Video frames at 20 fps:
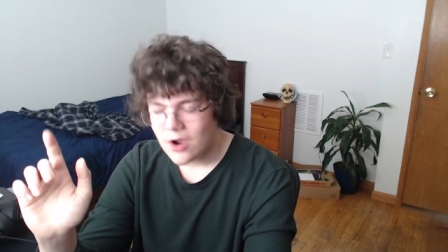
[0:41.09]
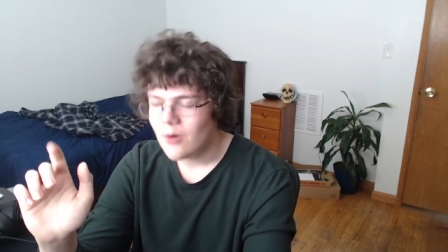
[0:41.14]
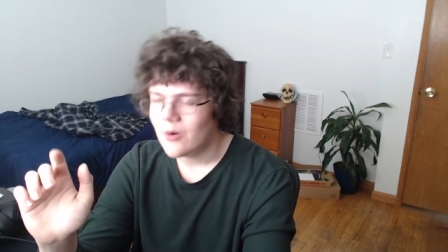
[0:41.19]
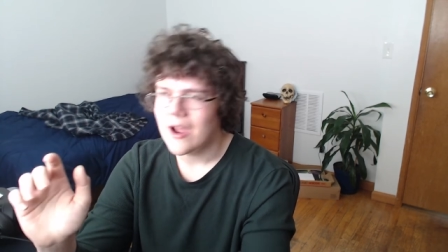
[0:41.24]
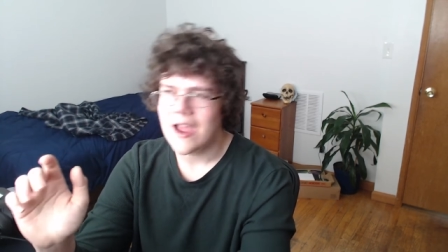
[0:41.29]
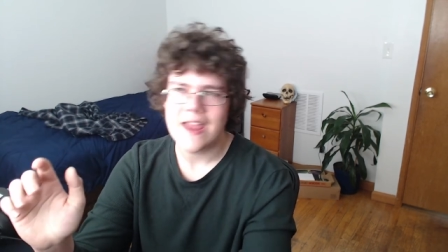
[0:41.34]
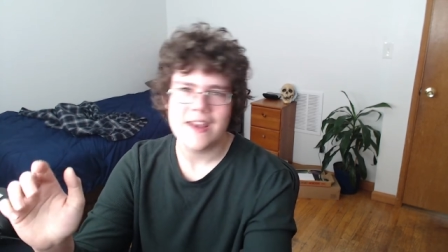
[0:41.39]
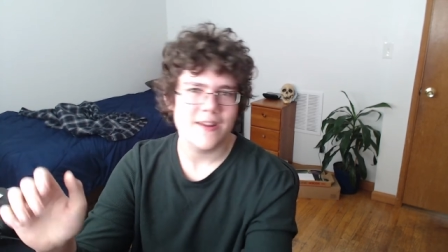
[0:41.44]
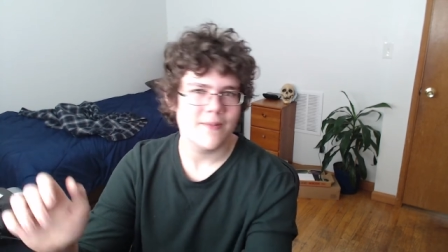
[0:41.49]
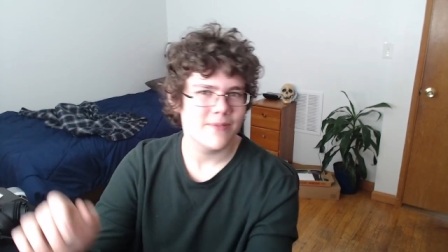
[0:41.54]

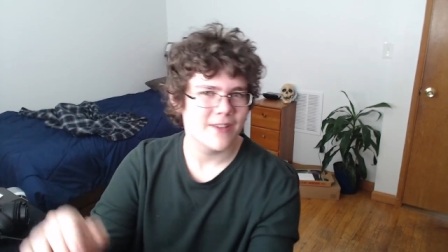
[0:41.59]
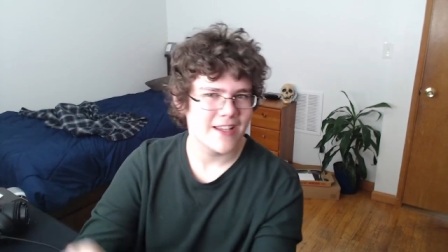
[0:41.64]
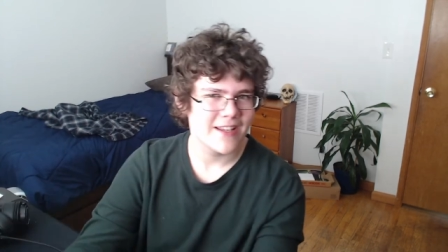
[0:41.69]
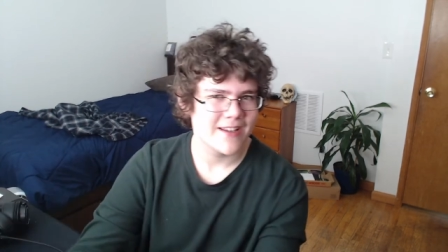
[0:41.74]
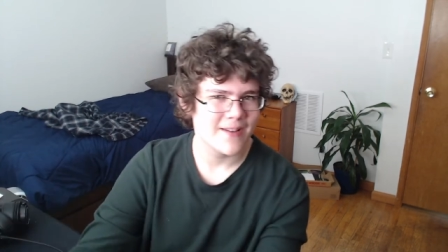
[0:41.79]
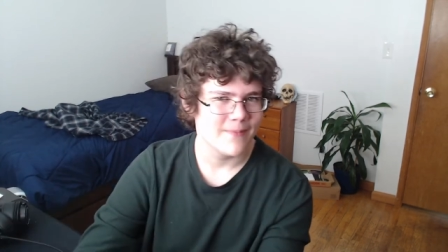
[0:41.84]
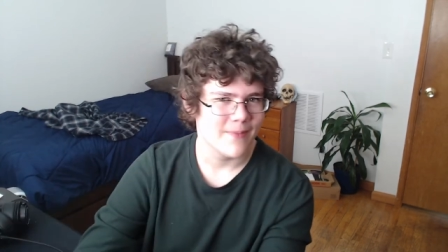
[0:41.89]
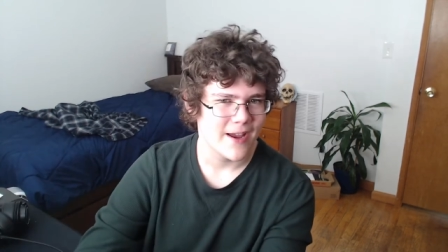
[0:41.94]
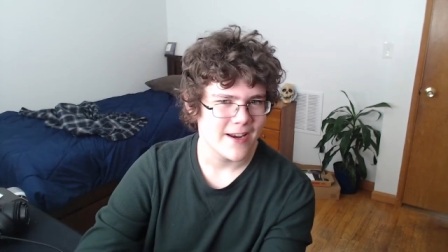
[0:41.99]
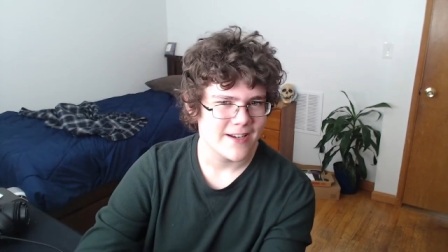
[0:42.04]
Oh, and I
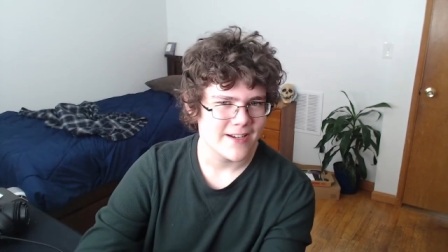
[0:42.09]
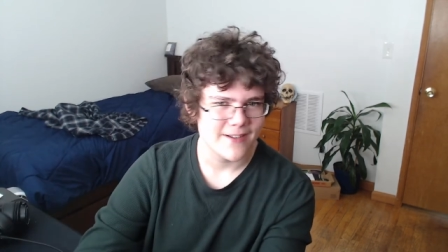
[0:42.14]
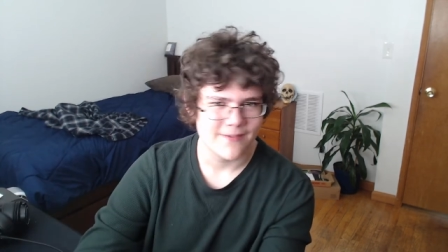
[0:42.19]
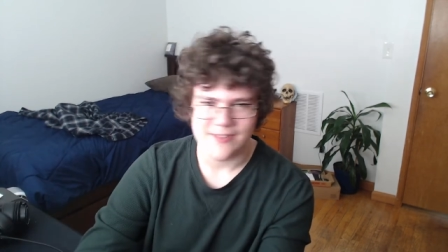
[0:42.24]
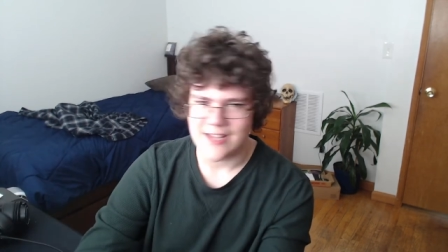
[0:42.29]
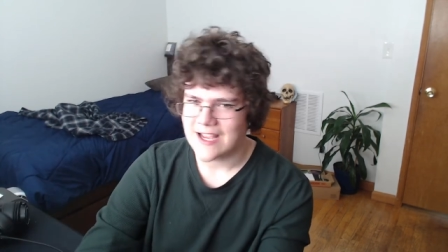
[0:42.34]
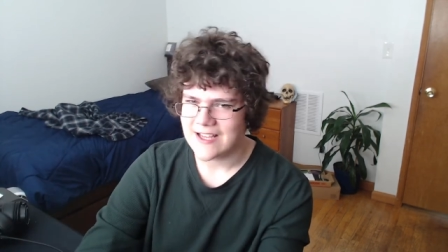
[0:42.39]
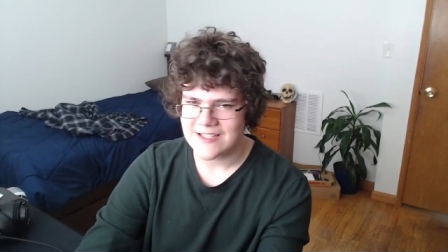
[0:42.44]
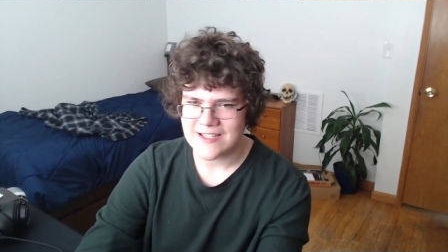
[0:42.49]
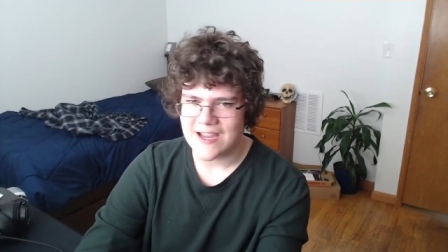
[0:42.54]
played competitive
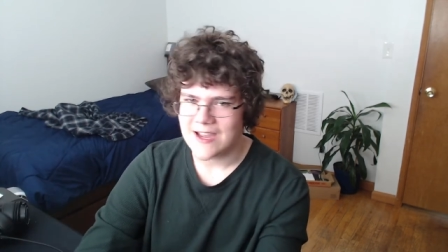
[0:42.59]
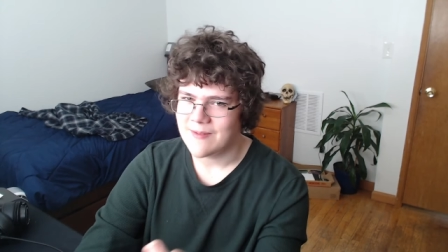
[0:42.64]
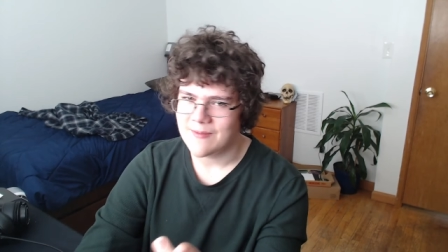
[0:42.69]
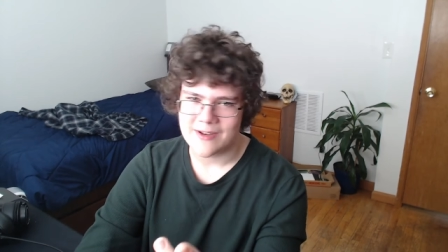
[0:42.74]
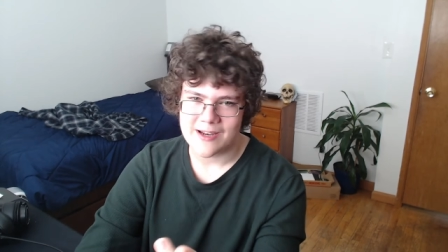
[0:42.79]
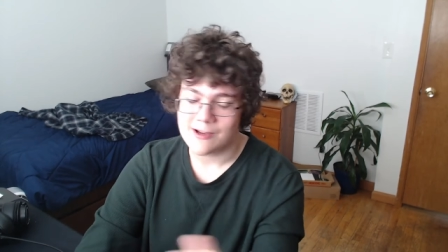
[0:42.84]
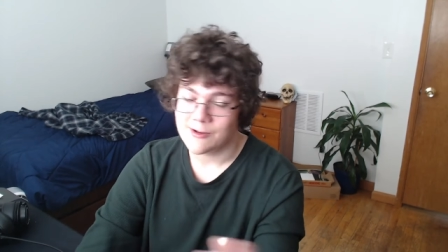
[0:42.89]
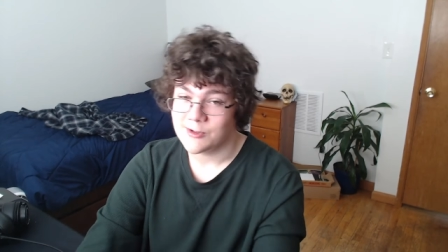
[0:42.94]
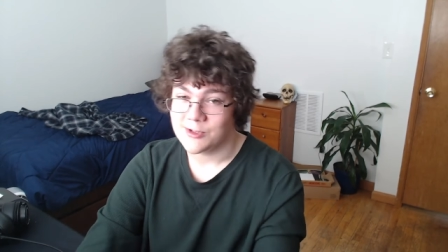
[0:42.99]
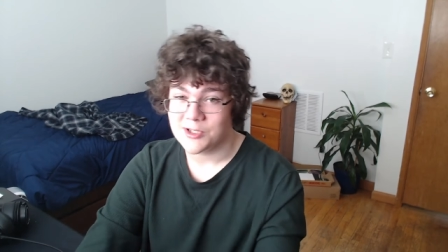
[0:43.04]
last time
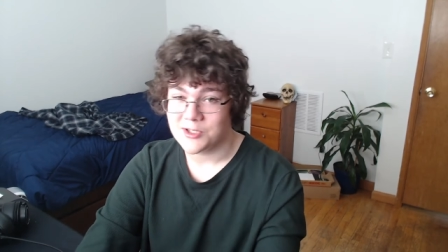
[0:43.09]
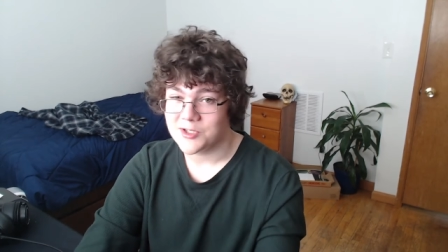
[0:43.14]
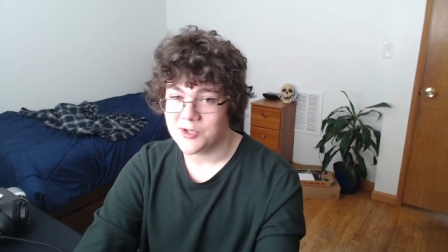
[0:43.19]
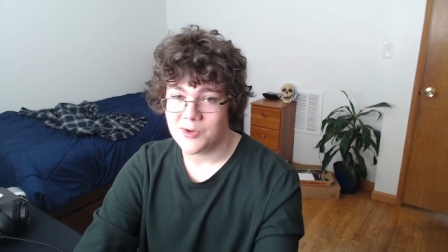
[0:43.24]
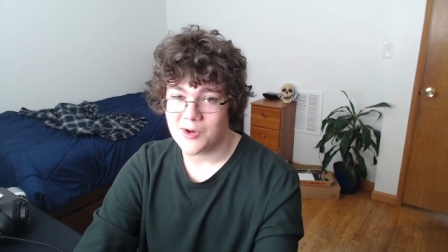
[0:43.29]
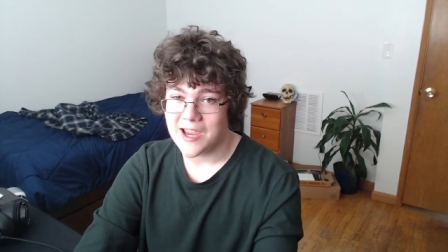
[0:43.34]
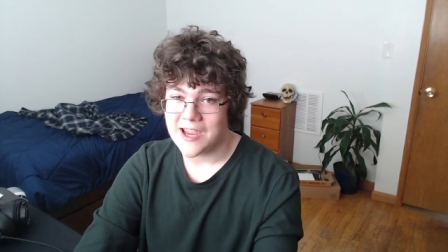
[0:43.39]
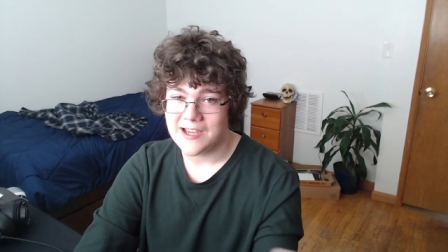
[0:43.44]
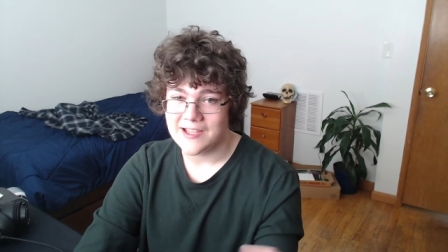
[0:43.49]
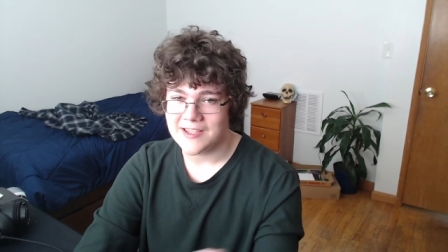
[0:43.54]
and I was just
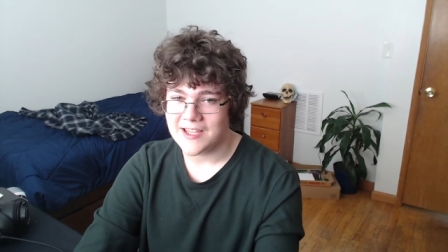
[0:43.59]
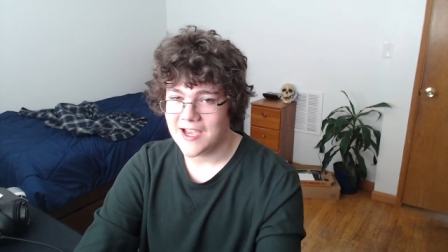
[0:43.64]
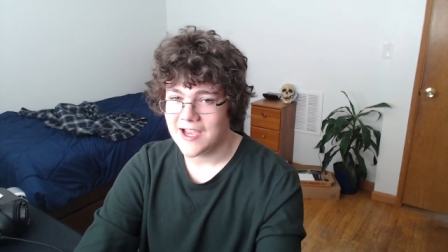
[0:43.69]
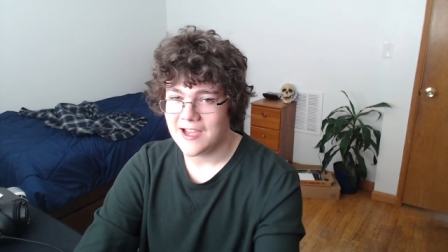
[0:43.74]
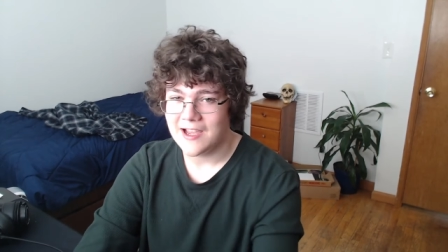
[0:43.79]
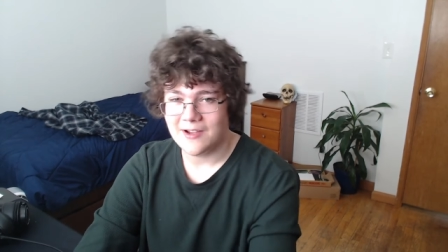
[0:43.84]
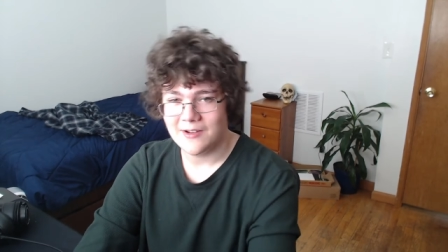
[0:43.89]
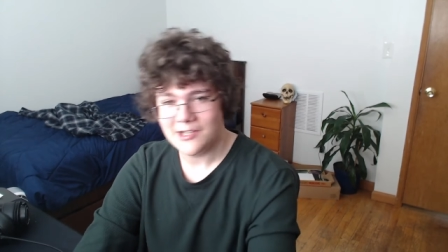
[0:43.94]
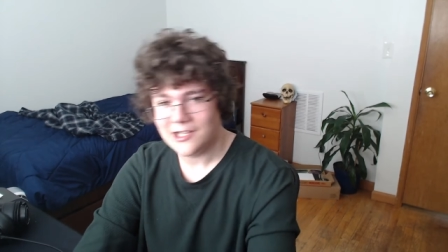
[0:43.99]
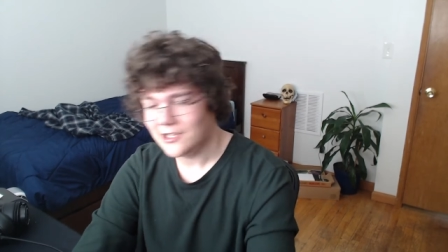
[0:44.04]
okay at
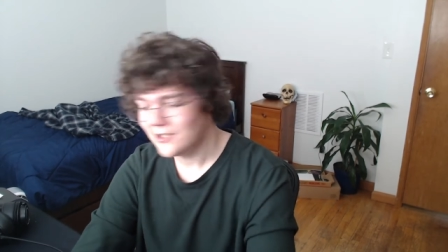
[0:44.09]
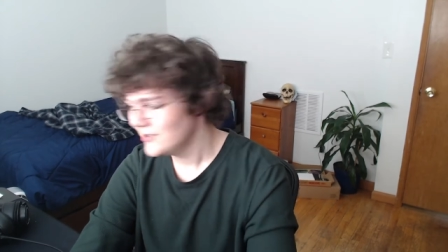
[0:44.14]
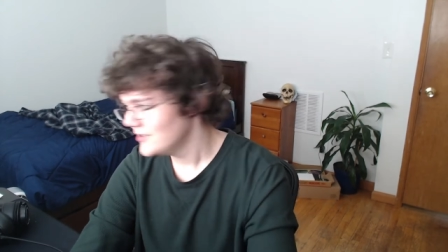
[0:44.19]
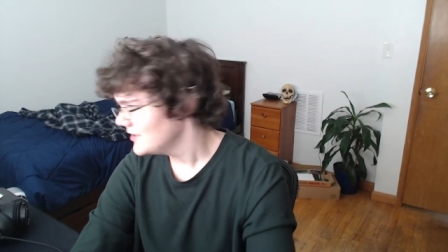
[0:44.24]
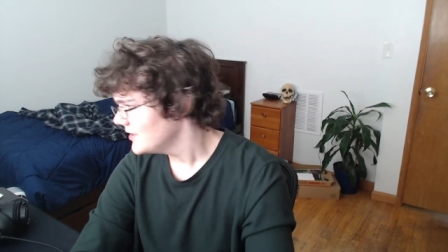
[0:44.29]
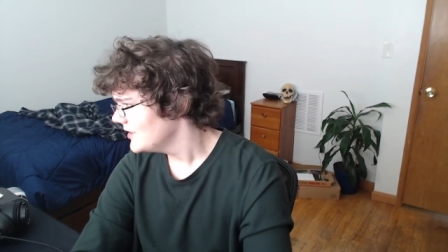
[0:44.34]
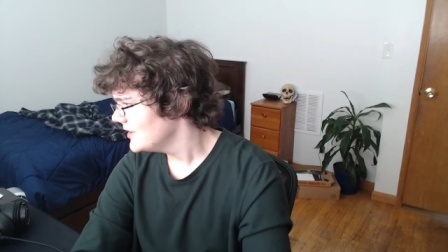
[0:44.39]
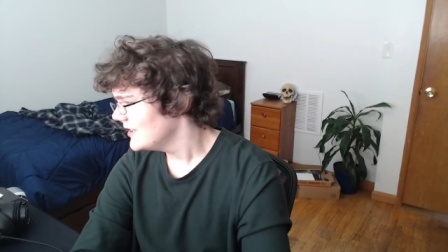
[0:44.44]
that. I don't know.